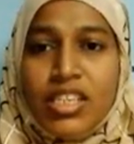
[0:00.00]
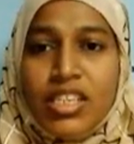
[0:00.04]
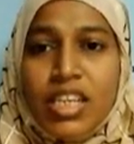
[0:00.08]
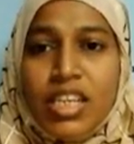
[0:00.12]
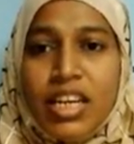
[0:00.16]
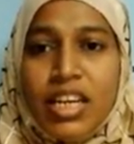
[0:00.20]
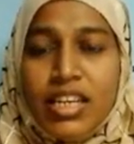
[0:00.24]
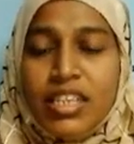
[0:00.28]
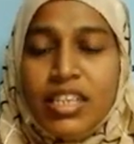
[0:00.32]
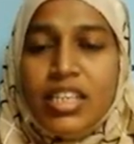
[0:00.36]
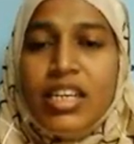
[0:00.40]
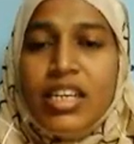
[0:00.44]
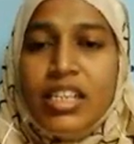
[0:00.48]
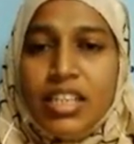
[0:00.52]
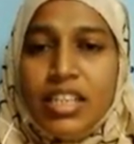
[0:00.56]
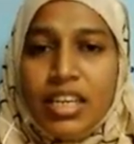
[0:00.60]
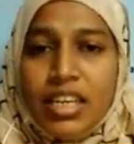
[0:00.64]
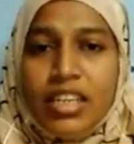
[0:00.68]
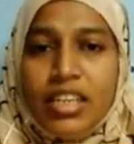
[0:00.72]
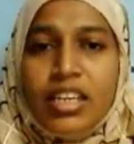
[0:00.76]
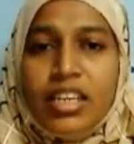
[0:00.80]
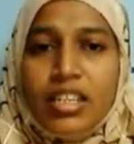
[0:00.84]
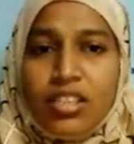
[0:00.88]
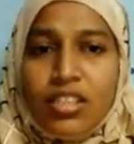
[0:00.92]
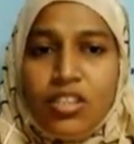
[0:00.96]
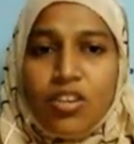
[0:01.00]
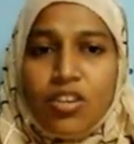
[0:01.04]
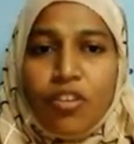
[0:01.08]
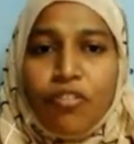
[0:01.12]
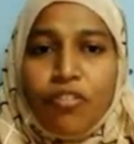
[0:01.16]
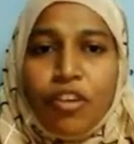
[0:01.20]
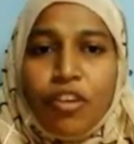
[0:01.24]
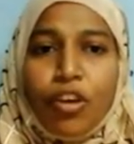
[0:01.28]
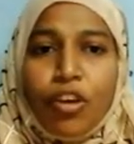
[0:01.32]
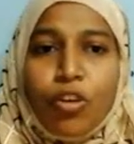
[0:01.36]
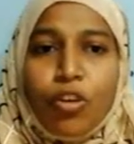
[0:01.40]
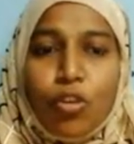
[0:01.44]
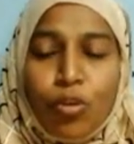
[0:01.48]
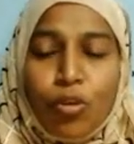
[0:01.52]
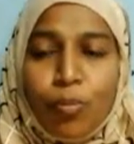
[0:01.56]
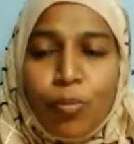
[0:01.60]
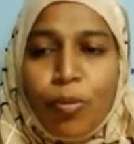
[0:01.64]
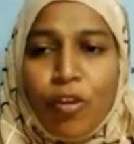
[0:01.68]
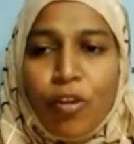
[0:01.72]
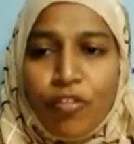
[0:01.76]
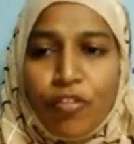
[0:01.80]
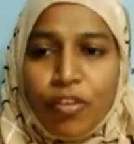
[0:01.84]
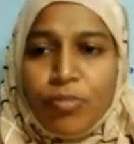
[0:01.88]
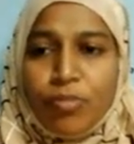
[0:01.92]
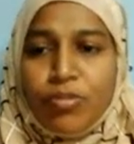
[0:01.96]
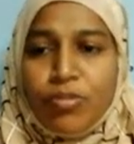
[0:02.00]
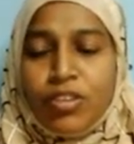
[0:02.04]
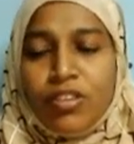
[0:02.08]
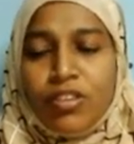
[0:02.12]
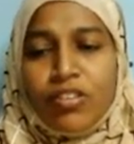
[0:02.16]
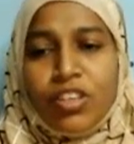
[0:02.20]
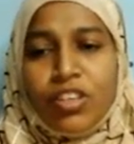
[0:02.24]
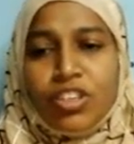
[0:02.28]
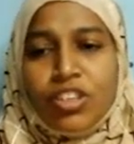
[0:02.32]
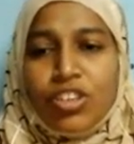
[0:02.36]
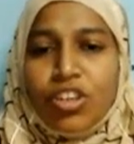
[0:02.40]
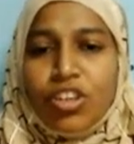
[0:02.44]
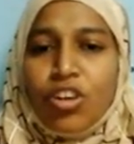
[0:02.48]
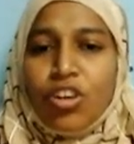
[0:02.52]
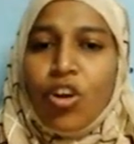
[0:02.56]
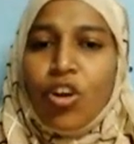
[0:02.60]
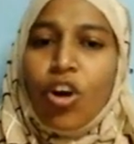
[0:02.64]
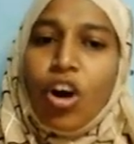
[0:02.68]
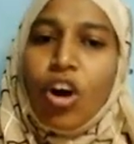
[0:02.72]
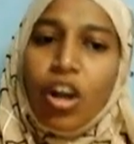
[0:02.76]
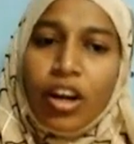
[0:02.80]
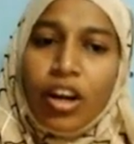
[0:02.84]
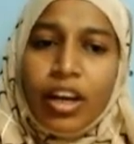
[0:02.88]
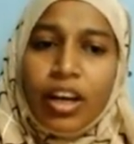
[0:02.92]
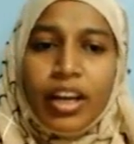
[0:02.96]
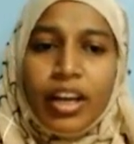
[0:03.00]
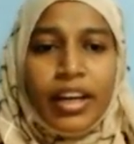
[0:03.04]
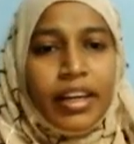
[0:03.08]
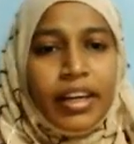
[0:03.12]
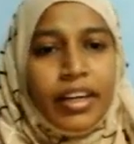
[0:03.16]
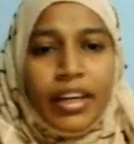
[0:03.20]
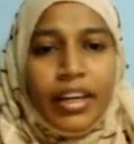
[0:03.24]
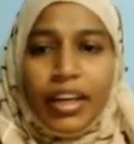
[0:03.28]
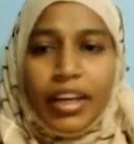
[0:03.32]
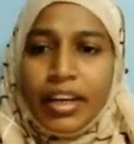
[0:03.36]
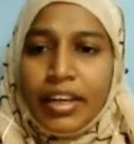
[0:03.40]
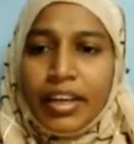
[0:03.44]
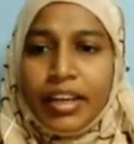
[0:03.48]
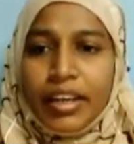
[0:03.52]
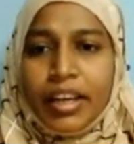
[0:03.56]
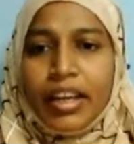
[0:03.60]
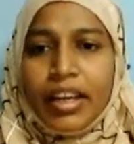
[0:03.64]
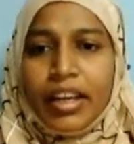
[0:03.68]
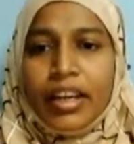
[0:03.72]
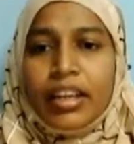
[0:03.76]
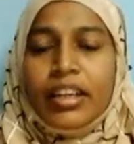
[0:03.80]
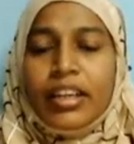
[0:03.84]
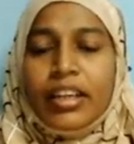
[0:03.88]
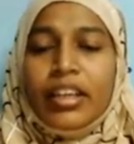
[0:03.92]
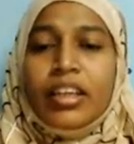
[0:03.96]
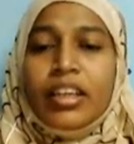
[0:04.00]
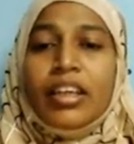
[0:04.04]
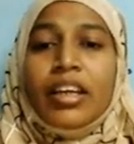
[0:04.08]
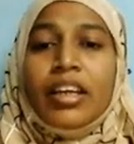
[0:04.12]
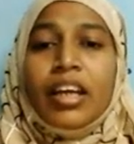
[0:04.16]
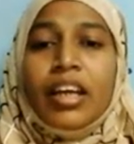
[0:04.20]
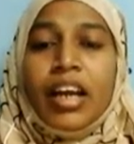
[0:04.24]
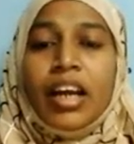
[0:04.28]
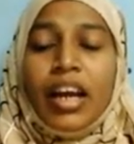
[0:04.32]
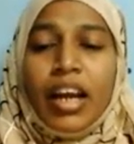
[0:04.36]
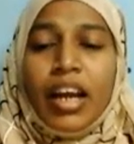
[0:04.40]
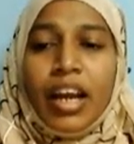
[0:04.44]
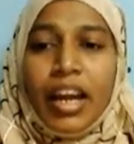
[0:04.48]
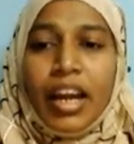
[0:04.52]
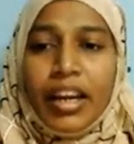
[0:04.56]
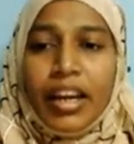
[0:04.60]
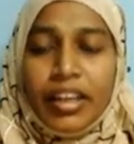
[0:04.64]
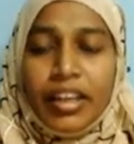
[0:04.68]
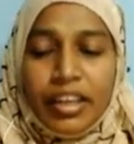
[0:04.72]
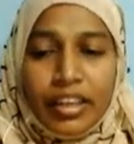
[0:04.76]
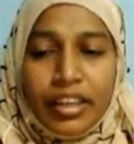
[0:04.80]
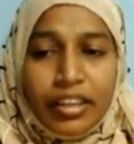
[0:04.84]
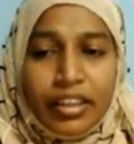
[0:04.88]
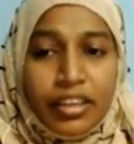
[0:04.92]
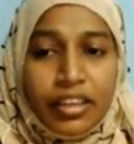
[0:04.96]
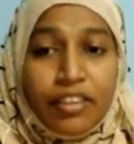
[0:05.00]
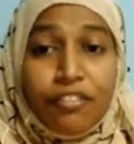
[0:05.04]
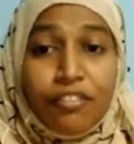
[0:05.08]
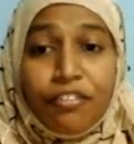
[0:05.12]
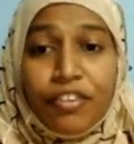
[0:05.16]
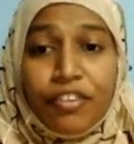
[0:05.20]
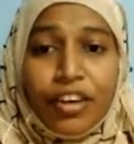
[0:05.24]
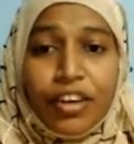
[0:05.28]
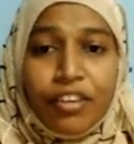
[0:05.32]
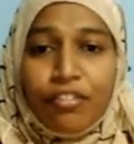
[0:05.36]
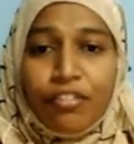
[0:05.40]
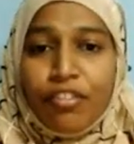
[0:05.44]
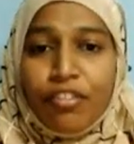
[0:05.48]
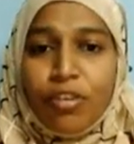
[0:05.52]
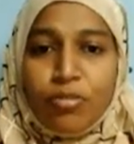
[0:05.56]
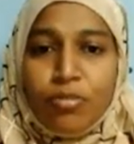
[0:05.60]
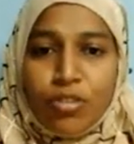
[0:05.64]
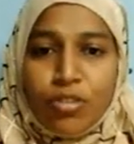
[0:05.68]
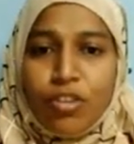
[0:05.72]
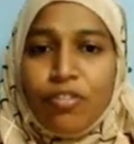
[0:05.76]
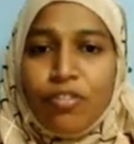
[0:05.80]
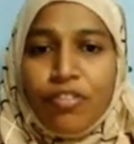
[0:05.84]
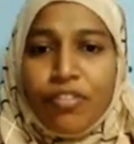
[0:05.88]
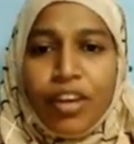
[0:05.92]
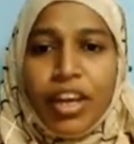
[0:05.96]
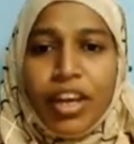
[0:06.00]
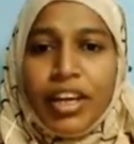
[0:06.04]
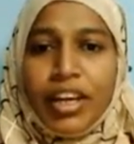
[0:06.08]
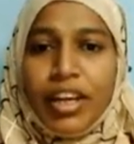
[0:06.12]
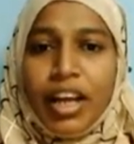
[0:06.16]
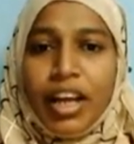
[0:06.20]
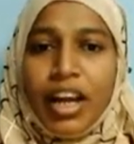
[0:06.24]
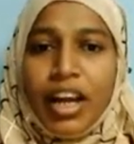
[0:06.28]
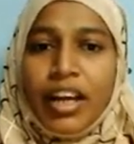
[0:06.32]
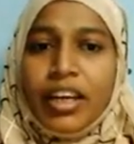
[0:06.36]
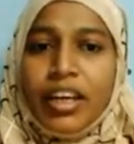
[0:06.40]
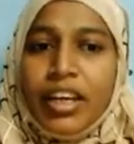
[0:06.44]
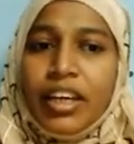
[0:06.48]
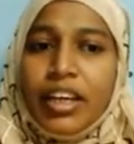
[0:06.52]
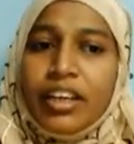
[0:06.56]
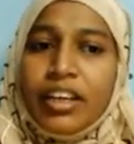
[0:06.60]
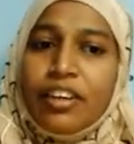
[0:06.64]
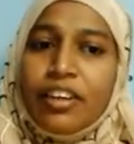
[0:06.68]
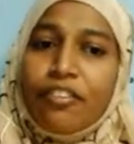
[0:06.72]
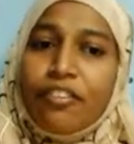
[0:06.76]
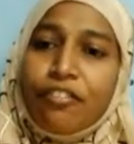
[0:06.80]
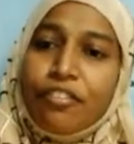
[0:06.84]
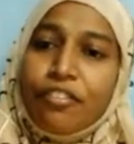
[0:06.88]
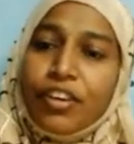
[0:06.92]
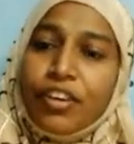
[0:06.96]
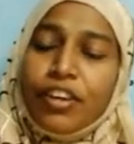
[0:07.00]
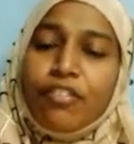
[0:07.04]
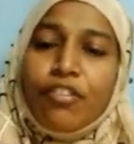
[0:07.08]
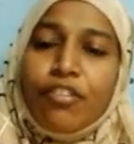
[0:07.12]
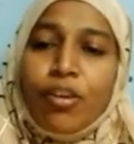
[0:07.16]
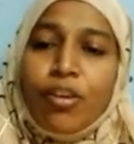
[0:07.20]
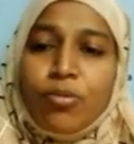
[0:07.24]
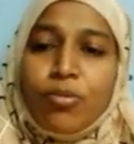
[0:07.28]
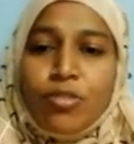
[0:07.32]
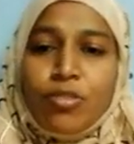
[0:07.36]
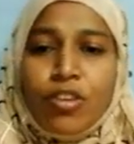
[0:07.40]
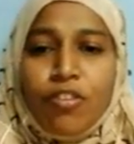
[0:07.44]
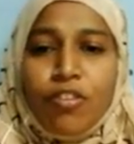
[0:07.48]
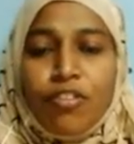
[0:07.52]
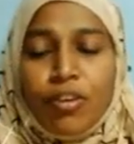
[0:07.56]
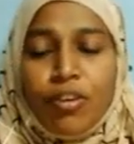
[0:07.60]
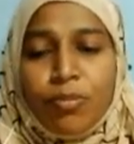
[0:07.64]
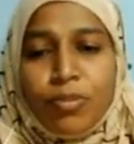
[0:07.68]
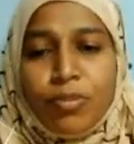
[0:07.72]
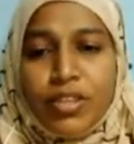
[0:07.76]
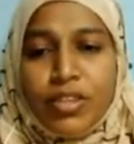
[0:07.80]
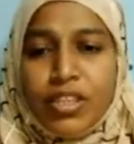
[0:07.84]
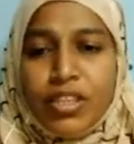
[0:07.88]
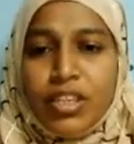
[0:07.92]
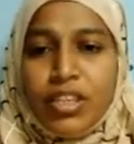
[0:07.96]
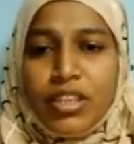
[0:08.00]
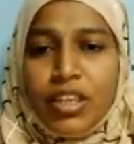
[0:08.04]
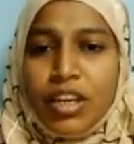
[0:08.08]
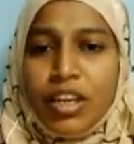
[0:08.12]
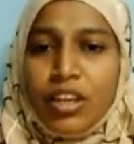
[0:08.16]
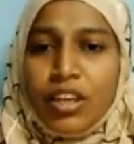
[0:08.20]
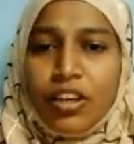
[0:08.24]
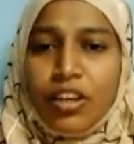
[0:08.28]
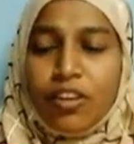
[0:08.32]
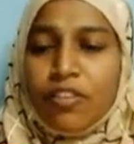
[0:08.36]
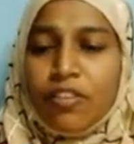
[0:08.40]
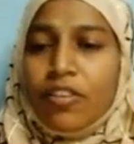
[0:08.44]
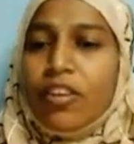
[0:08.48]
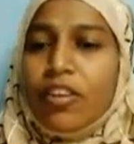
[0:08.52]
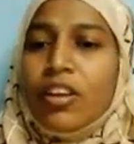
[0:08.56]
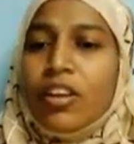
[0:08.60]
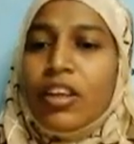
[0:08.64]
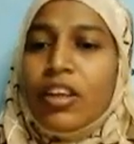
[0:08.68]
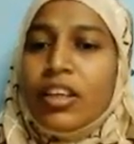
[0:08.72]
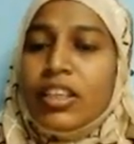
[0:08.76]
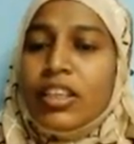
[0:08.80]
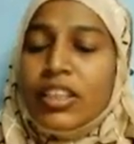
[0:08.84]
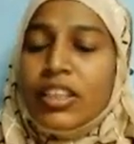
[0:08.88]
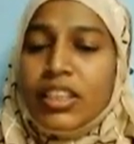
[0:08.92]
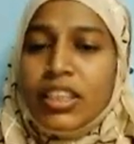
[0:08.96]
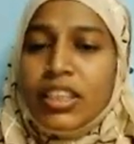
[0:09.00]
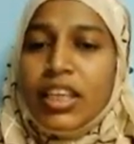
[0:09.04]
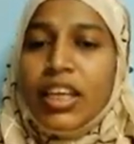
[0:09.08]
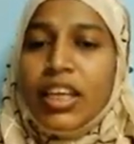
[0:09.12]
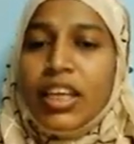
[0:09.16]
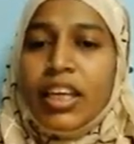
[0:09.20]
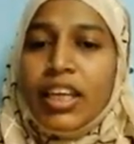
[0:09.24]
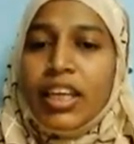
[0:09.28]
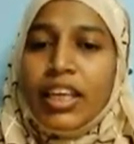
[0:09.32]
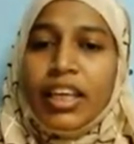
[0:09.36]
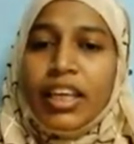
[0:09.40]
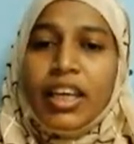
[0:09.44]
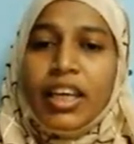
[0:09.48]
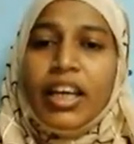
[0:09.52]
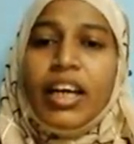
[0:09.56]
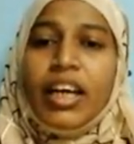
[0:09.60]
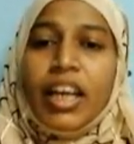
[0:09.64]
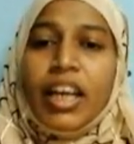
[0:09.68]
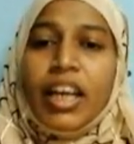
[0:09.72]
central tendency of a group of observation or data. And different forms of data need different forms of representative. See here